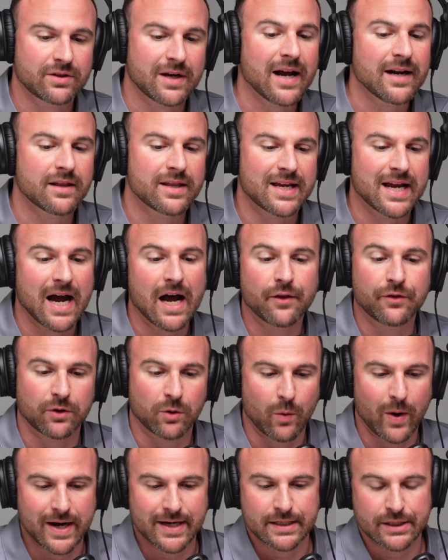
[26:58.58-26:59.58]
kind of the other
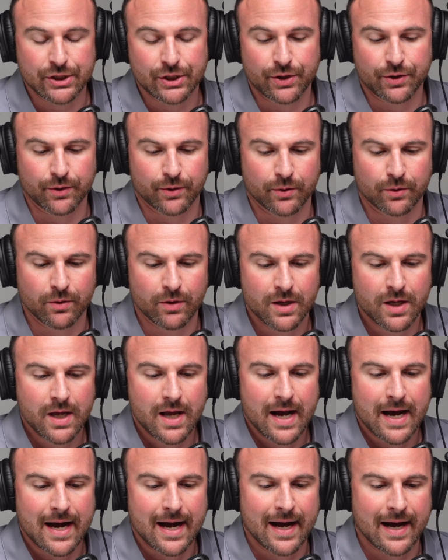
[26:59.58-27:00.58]
way too.
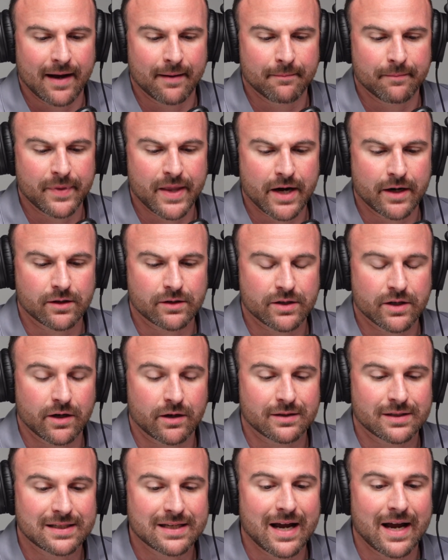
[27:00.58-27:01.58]
There
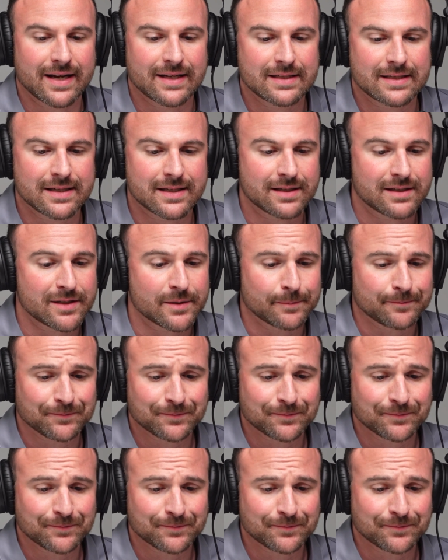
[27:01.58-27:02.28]
are scientists